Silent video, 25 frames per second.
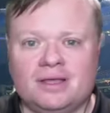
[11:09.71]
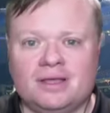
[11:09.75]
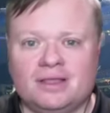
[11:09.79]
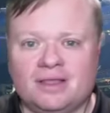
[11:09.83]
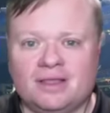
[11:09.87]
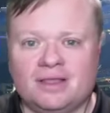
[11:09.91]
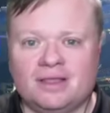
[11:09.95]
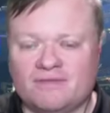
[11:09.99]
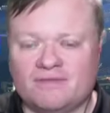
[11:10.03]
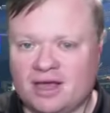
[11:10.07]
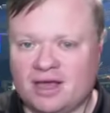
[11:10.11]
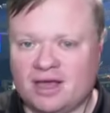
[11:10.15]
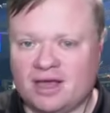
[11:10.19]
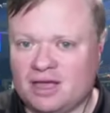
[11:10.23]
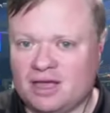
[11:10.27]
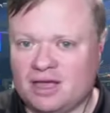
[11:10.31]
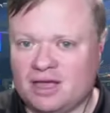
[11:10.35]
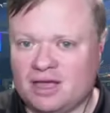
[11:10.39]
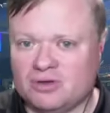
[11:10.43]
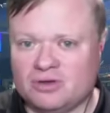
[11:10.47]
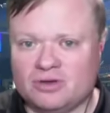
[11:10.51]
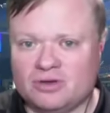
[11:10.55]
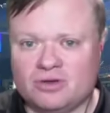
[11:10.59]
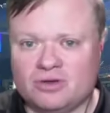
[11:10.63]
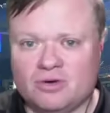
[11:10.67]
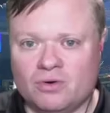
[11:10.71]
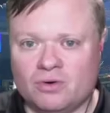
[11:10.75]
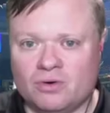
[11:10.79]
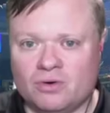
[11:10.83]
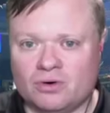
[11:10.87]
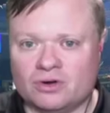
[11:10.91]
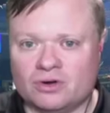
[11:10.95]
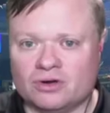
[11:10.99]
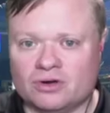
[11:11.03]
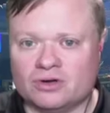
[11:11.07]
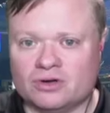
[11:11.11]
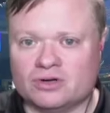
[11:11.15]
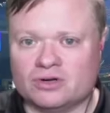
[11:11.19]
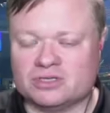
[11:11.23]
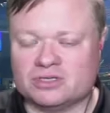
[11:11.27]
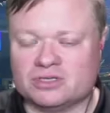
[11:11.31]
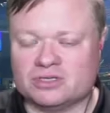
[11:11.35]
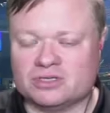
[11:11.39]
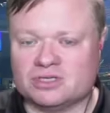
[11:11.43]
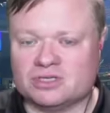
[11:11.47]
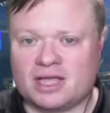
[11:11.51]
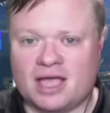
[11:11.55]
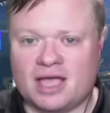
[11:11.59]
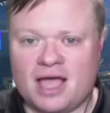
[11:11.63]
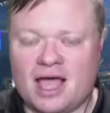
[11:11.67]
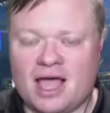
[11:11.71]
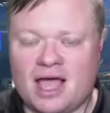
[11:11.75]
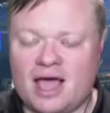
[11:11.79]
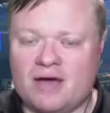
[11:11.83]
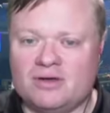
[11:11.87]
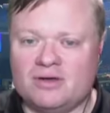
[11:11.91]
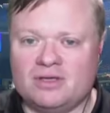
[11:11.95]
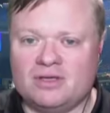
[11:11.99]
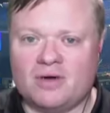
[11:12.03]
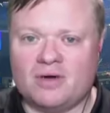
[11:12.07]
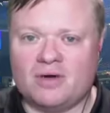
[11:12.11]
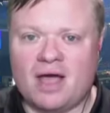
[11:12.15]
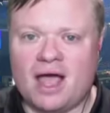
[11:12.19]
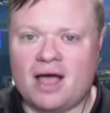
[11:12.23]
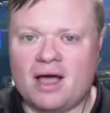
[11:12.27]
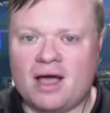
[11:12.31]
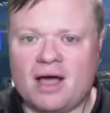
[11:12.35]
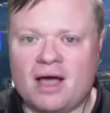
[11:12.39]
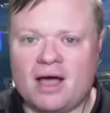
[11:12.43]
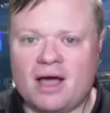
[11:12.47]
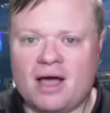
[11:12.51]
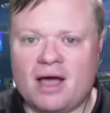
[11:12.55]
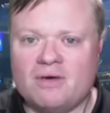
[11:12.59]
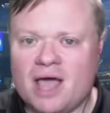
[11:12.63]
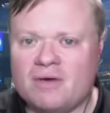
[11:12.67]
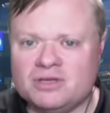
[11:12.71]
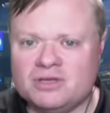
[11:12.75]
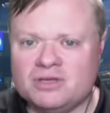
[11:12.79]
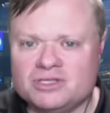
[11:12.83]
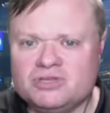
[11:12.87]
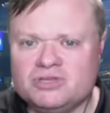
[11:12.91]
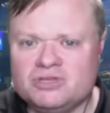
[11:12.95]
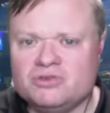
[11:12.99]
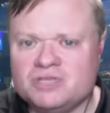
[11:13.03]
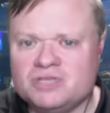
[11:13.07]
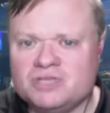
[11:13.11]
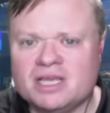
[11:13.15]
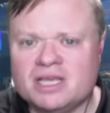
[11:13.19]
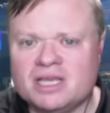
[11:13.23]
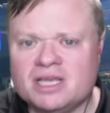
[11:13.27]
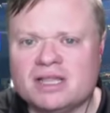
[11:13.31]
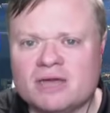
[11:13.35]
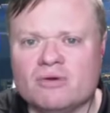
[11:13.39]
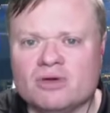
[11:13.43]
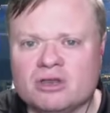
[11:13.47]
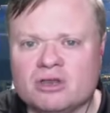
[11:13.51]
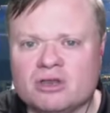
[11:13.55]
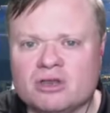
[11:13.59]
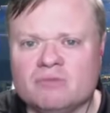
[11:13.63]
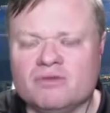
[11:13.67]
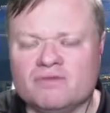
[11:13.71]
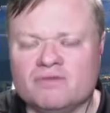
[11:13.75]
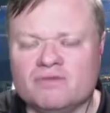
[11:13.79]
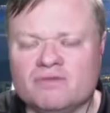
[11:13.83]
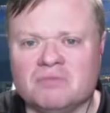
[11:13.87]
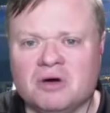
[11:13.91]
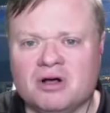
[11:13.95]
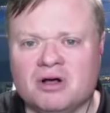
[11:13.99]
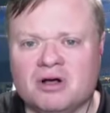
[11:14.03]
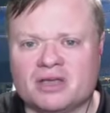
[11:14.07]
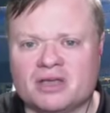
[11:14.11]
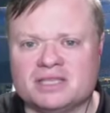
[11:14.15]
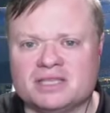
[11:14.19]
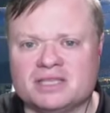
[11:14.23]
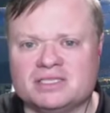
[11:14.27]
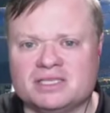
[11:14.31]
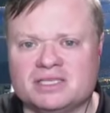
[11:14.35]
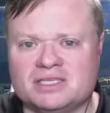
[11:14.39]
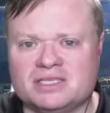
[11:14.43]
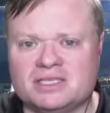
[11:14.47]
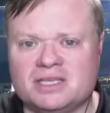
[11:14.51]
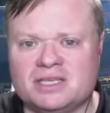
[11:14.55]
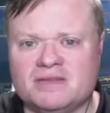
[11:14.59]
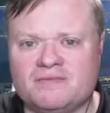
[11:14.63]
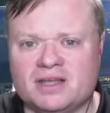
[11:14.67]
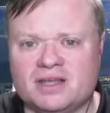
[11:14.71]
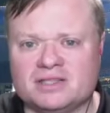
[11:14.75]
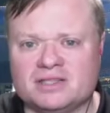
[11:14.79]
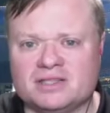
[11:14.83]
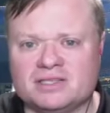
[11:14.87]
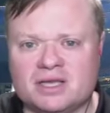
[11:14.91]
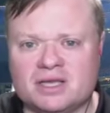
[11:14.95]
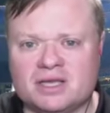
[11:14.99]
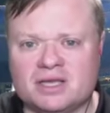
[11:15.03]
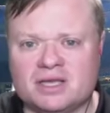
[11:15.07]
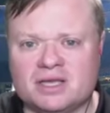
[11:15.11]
They've got a couple of good corners. Like how you know how how is UCLA going to move the ball against this defense?